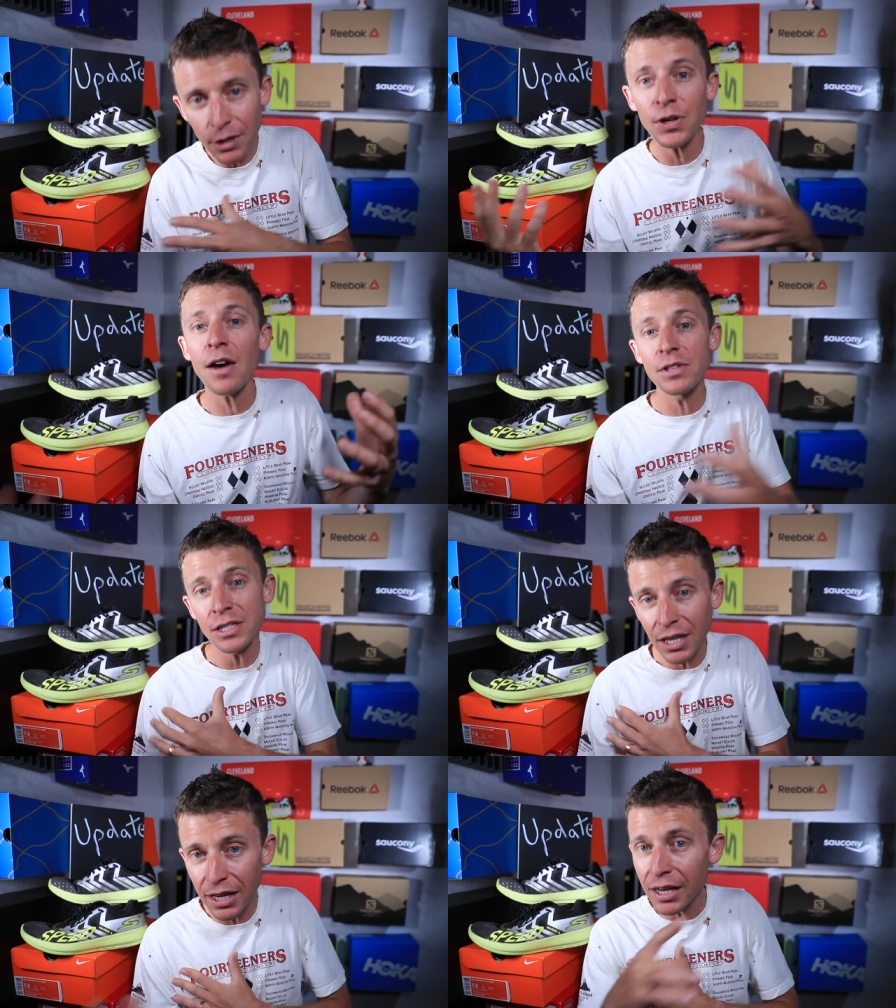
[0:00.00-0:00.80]
If you haven't
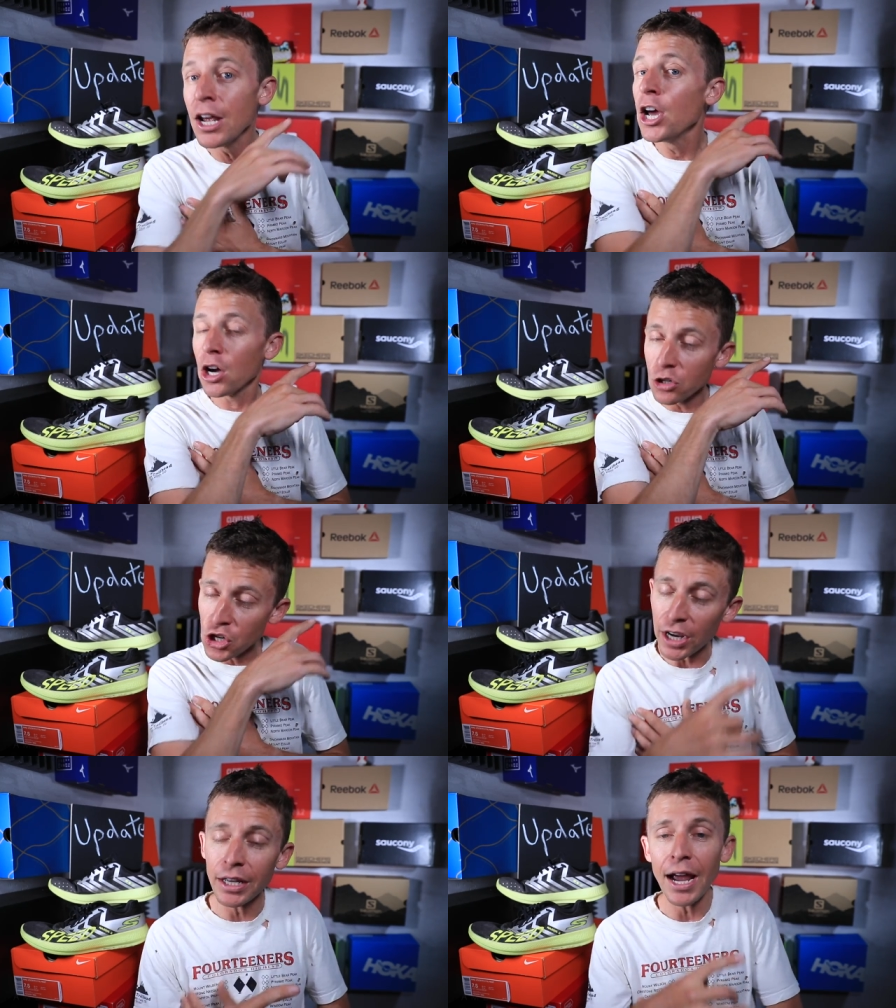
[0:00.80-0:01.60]
seen it, go
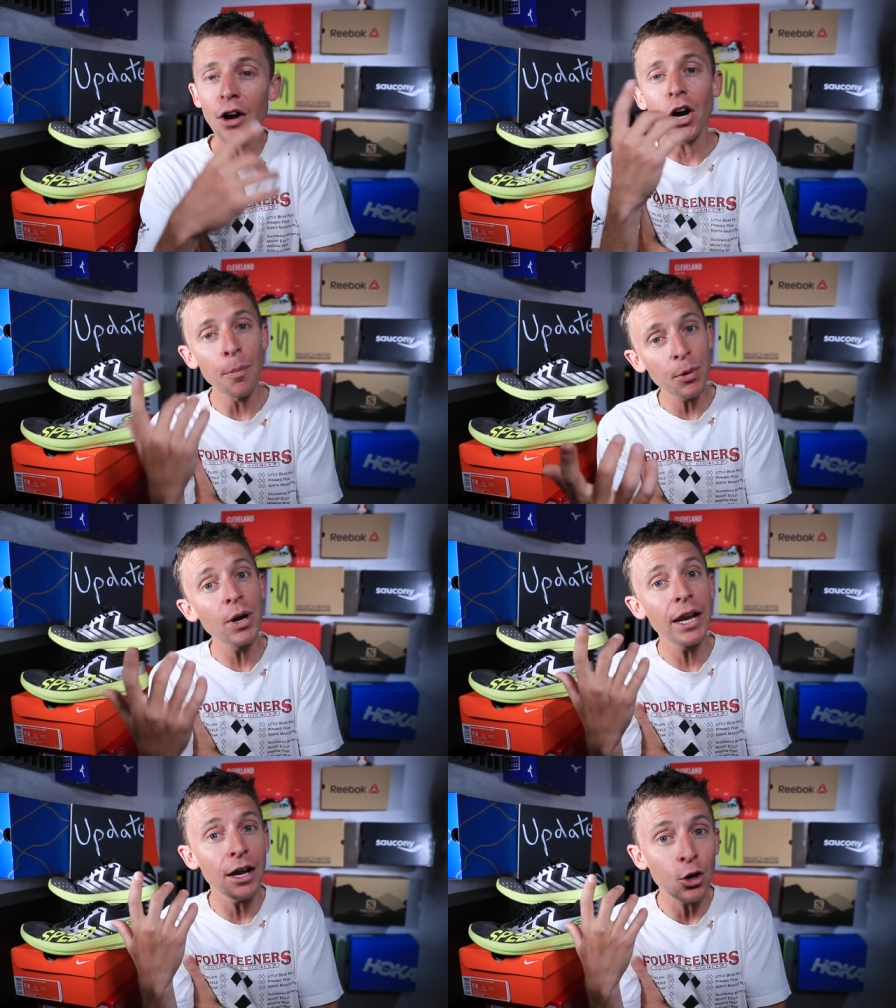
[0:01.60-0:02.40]
check it out, upper
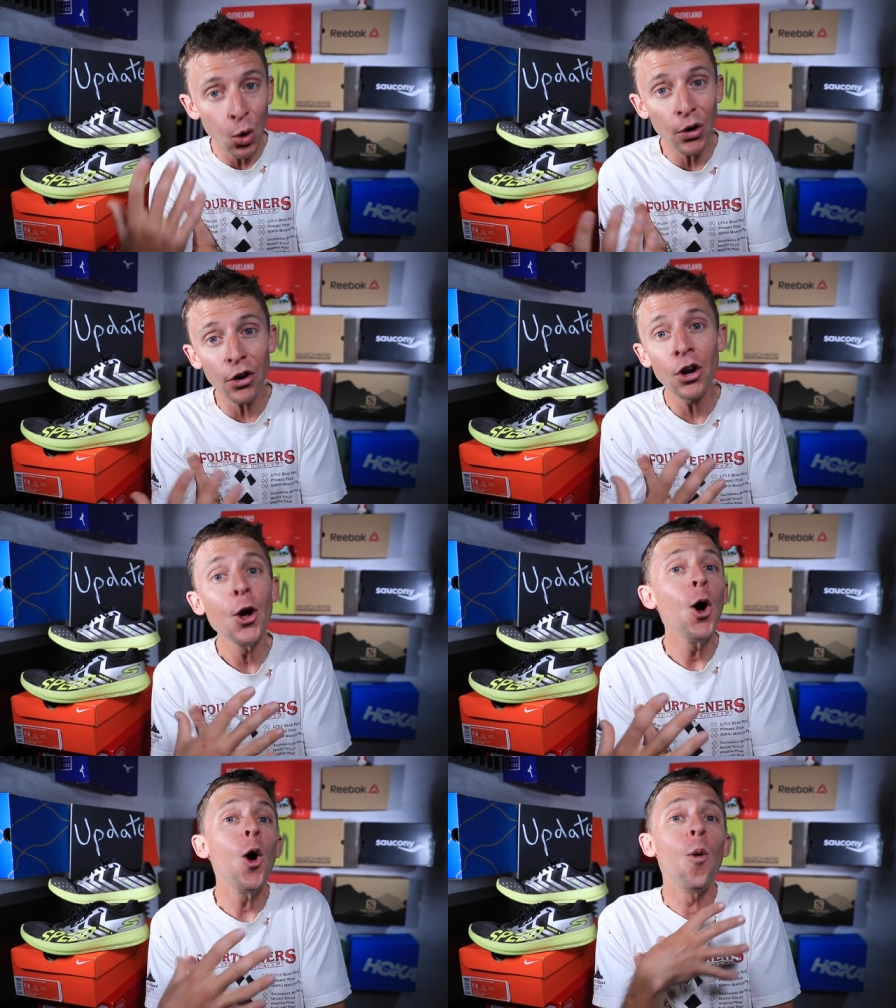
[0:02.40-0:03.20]
right-hand corner.
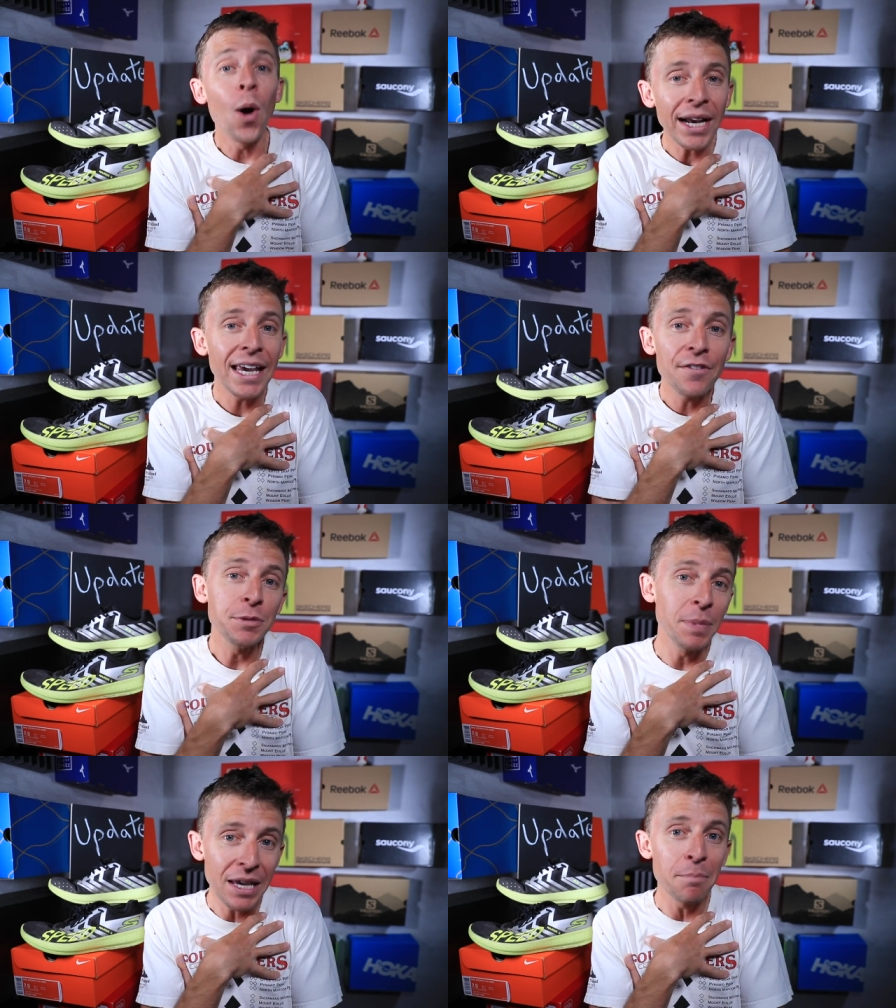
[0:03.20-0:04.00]
What
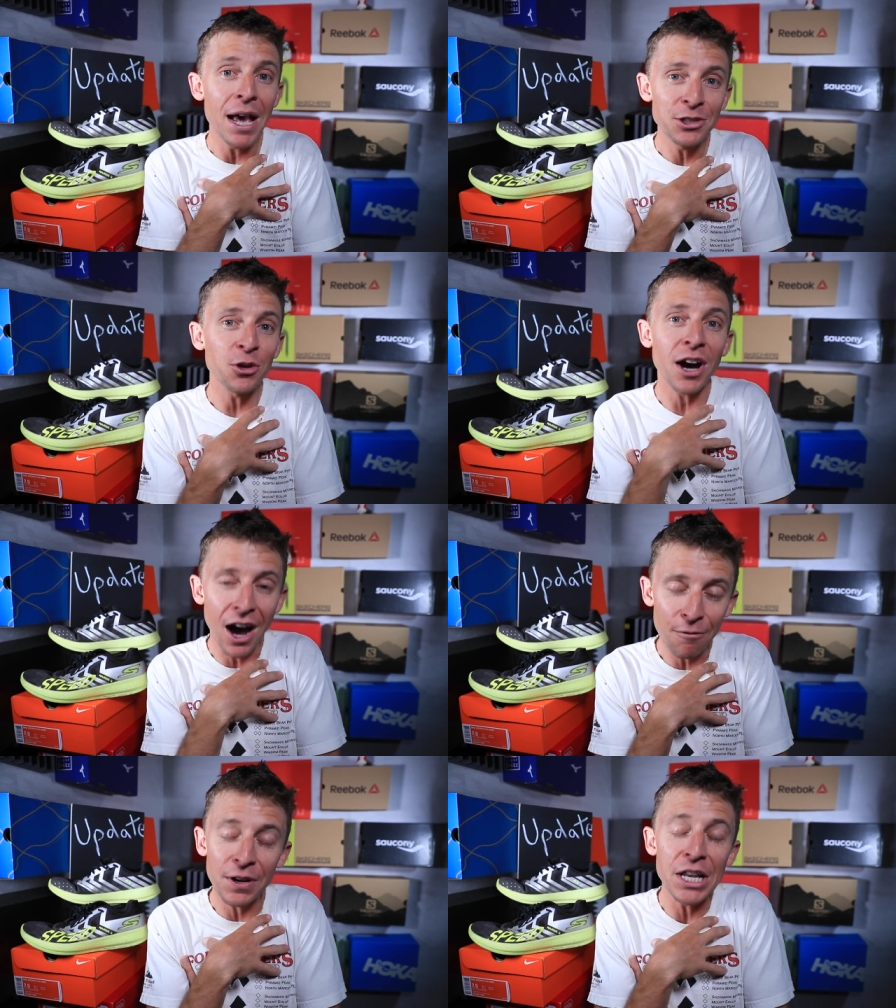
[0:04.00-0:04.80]
gives me mental
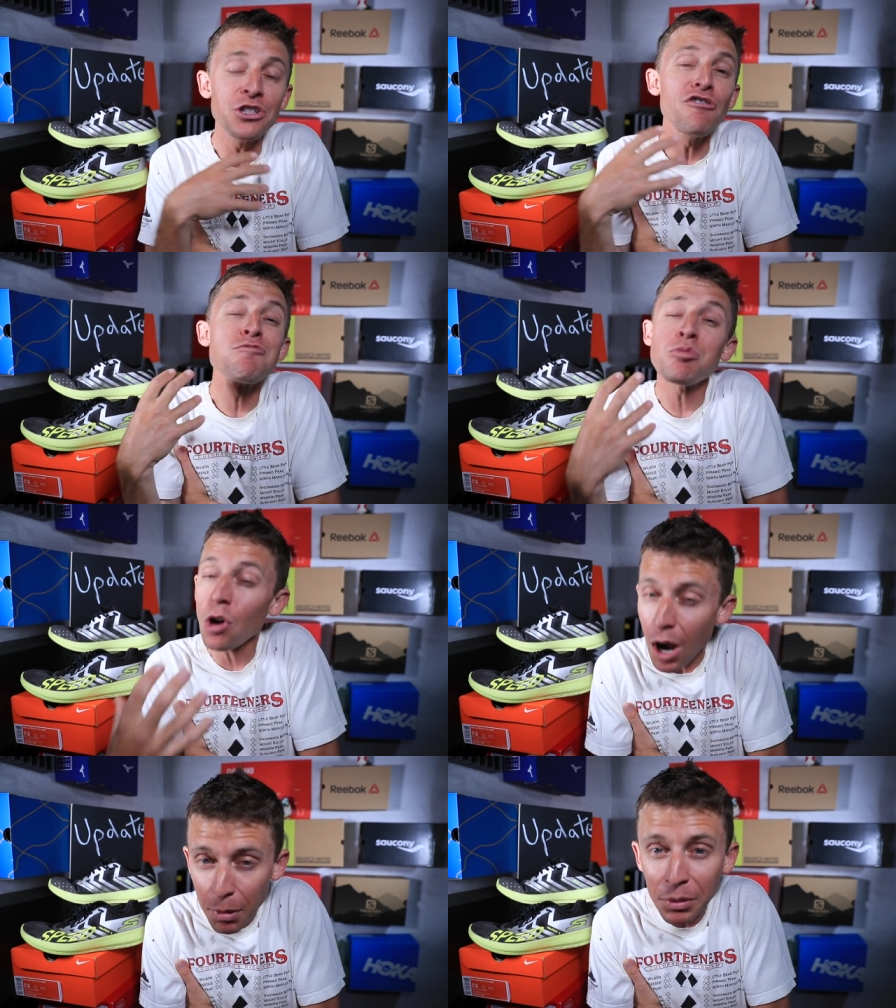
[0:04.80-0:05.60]
confidence? You've
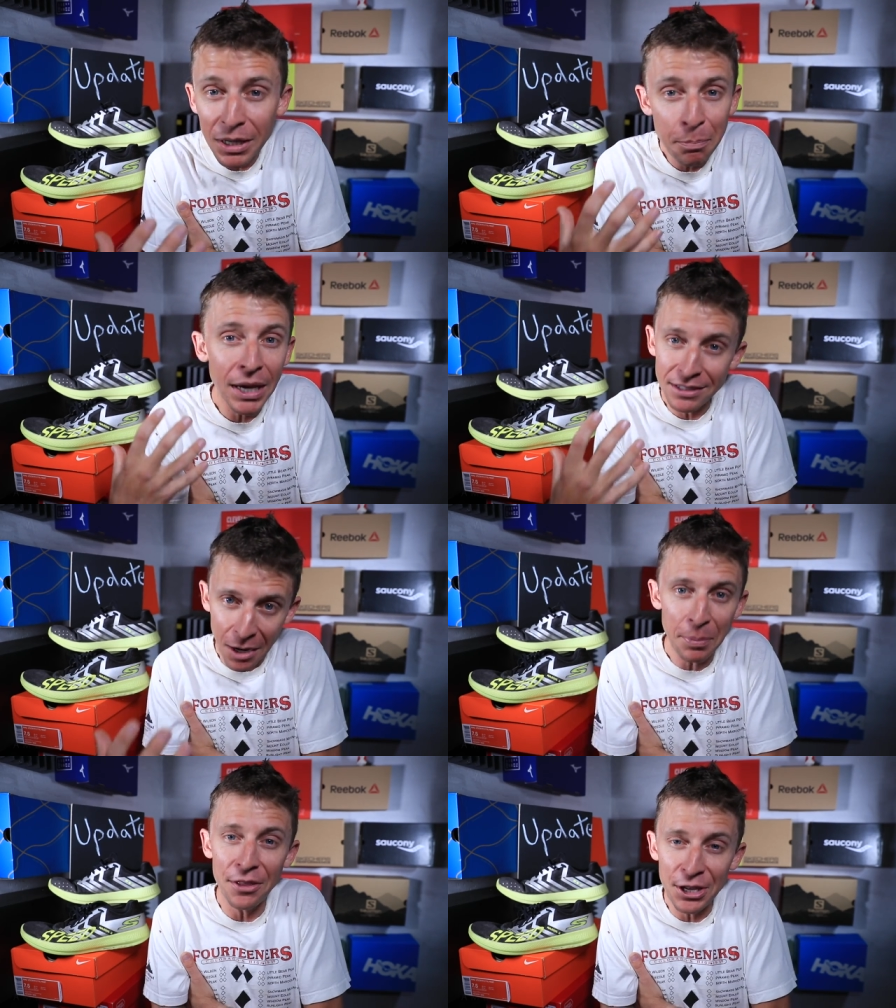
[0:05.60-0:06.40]
probably picked
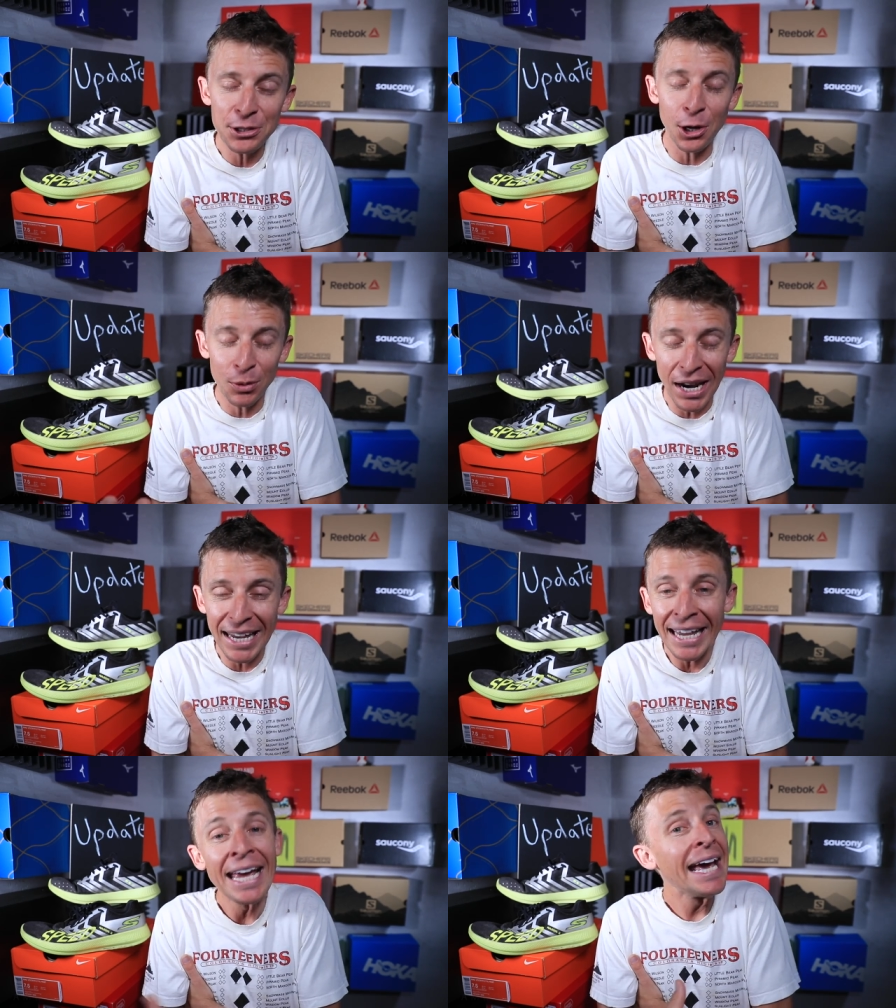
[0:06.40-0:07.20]
up on this
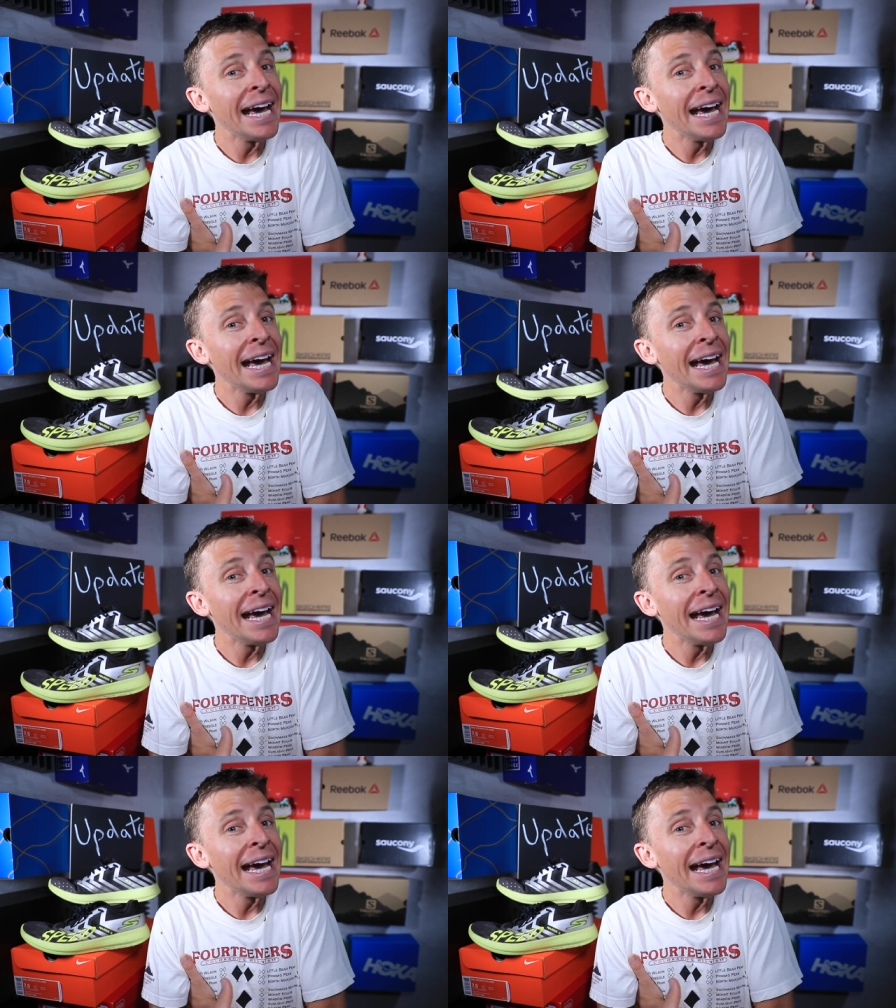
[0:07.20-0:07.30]
already.